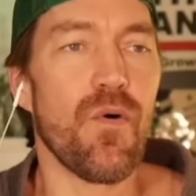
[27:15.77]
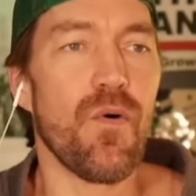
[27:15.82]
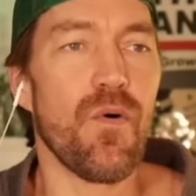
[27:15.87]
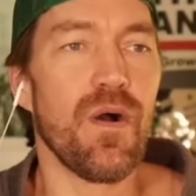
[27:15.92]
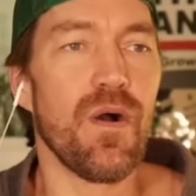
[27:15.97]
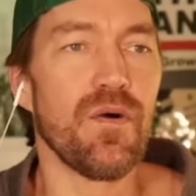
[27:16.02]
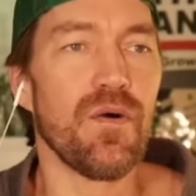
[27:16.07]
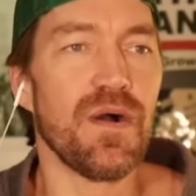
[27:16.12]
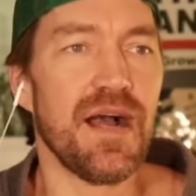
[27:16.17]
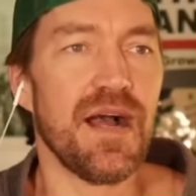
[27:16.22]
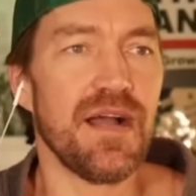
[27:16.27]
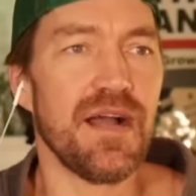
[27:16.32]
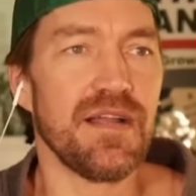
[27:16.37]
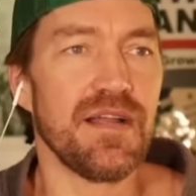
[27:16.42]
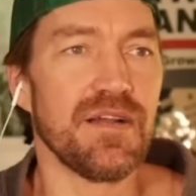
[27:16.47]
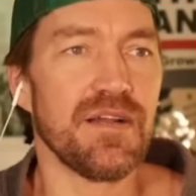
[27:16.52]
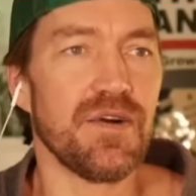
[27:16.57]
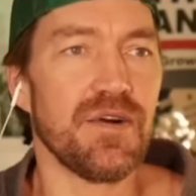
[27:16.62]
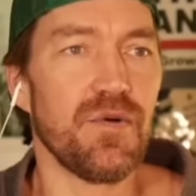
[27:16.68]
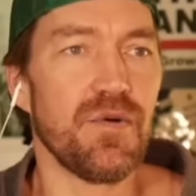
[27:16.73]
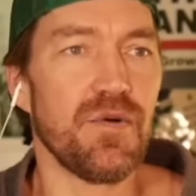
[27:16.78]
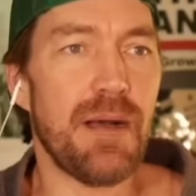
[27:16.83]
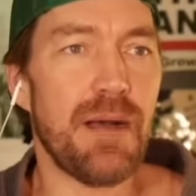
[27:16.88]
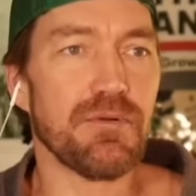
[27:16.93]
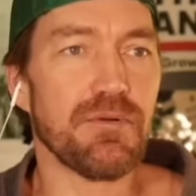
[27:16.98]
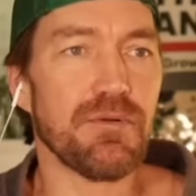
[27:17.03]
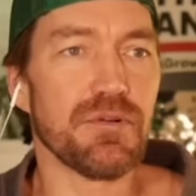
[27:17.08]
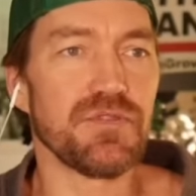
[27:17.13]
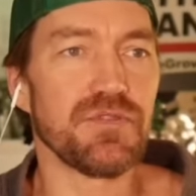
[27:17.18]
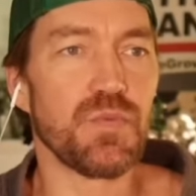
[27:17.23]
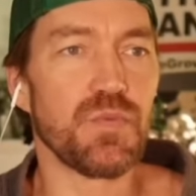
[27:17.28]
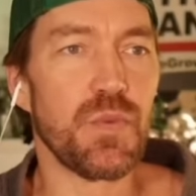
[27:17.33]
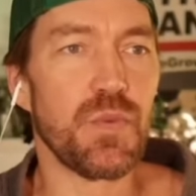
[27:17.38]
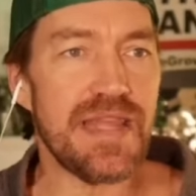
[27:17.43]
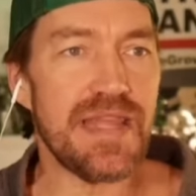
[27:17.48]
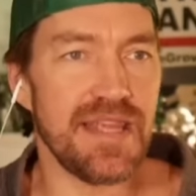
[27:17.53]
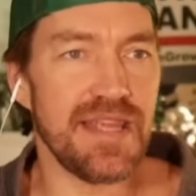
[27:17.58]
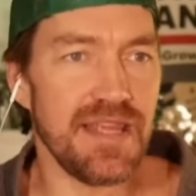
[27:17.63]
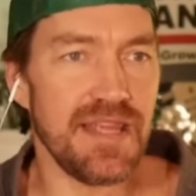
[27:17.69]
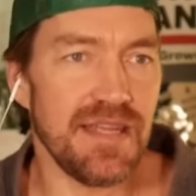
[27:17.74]
Ohio. Papa grows
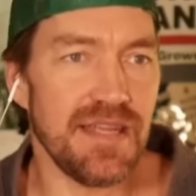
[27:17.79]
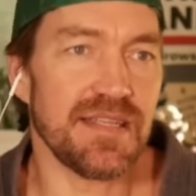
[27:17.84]
weed.